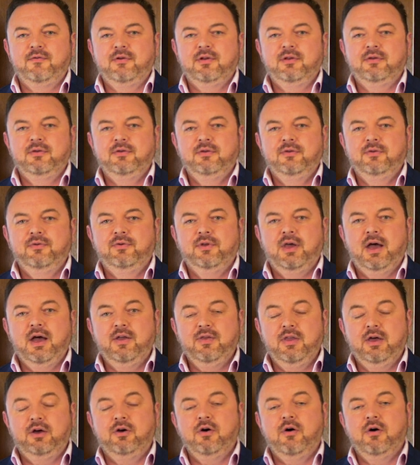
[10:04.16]
of it
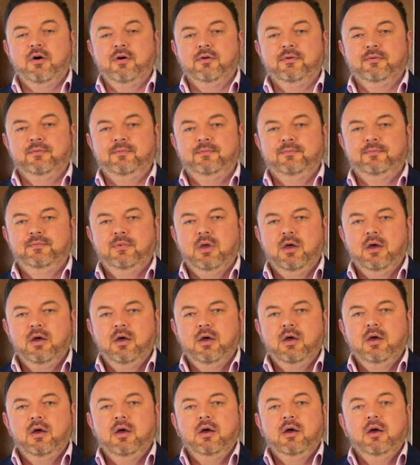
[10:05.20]
and they're gone.
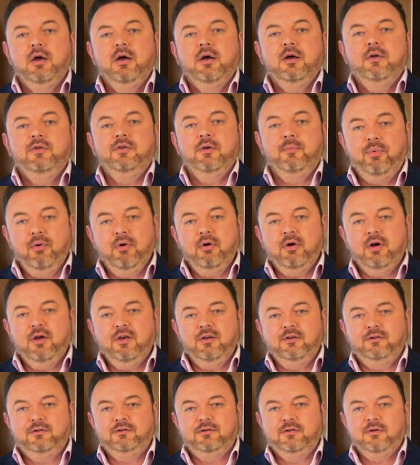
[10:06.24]
The
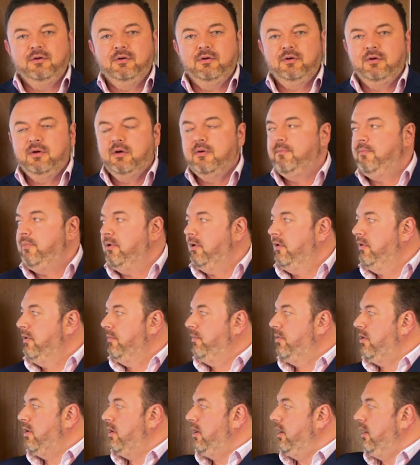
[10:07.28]
boys build the
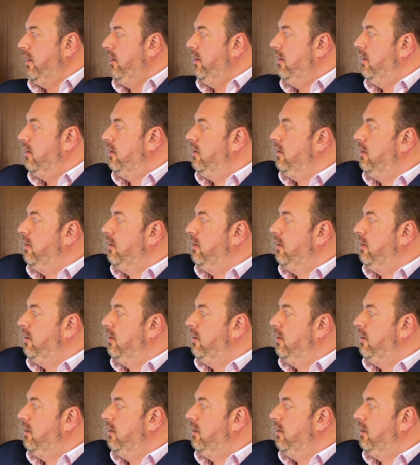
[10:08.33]
body,